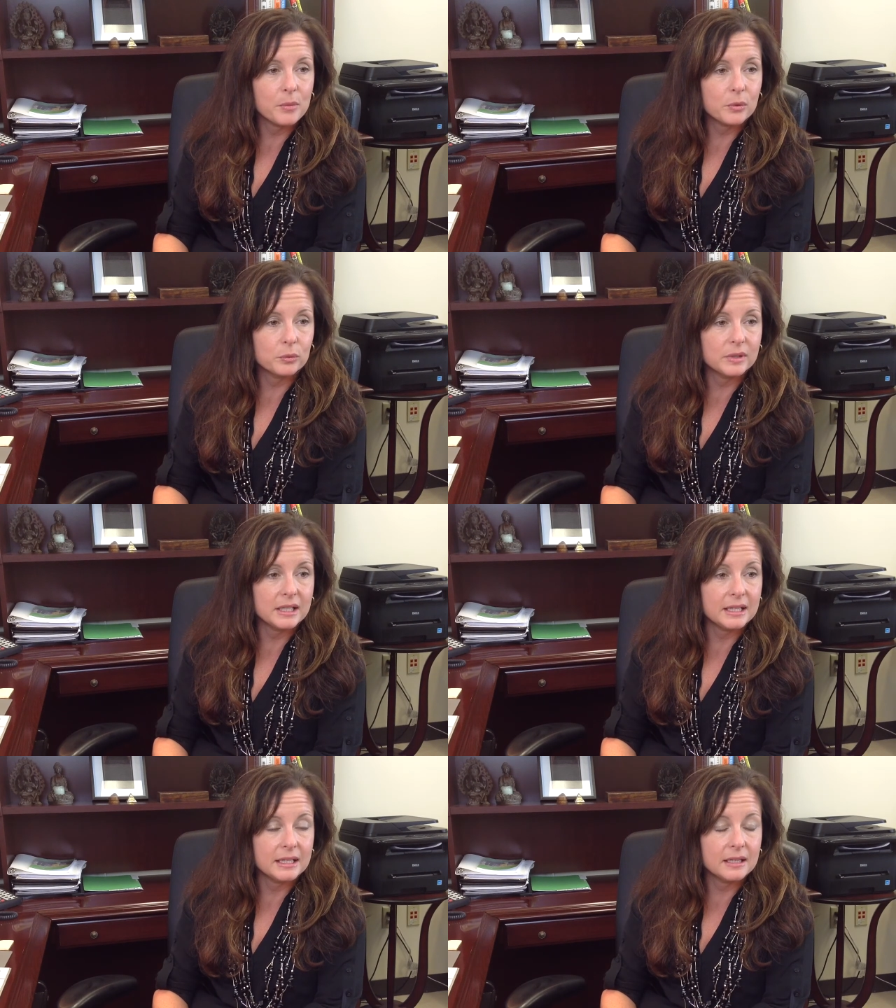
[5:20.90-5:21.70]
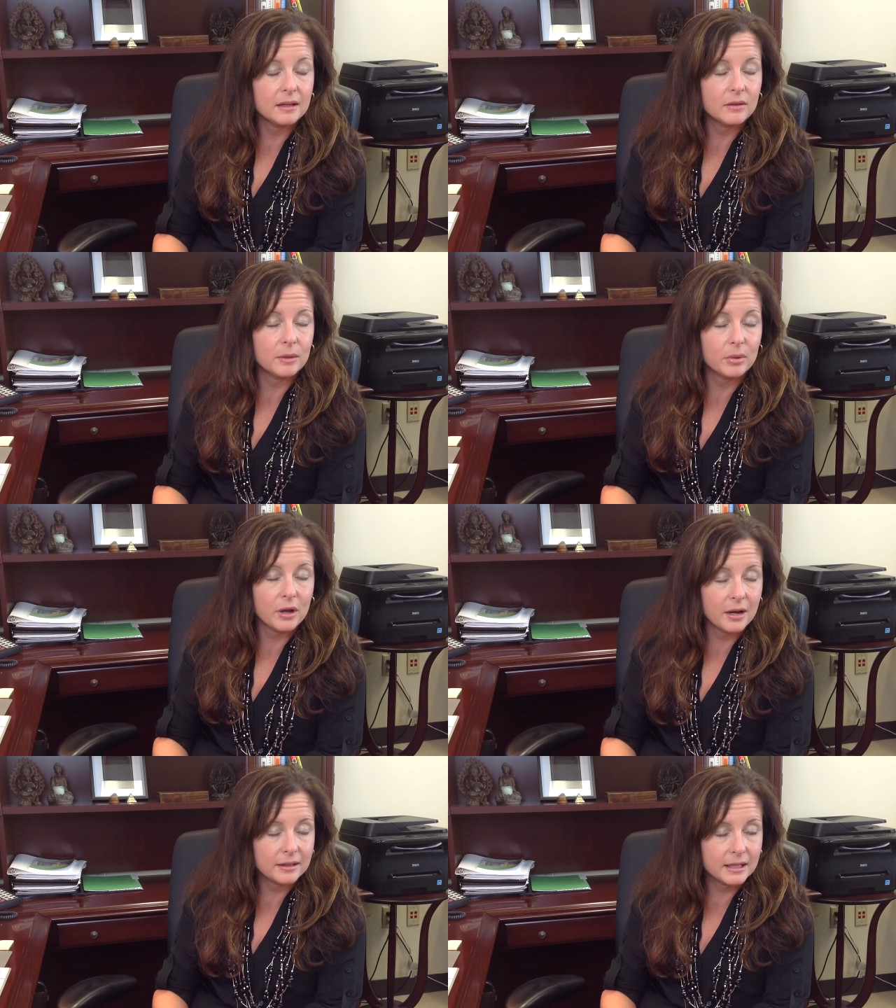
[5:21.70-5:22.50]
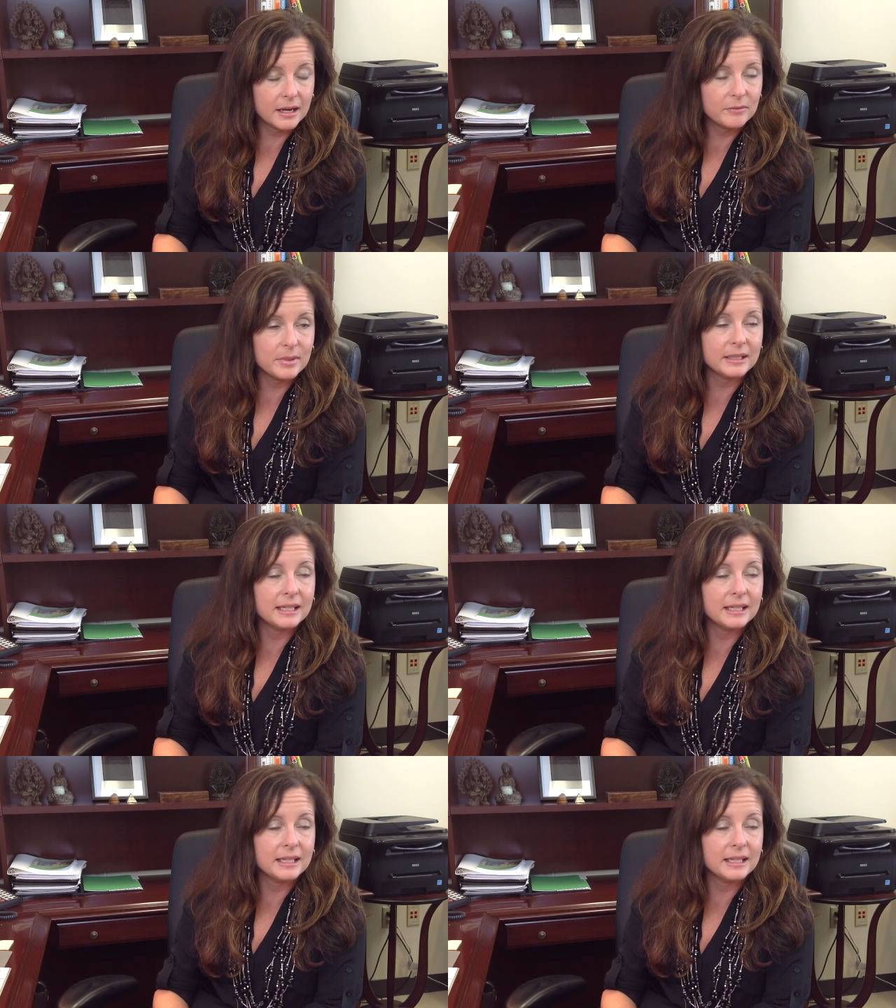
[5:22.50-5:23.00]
read the blog that I've been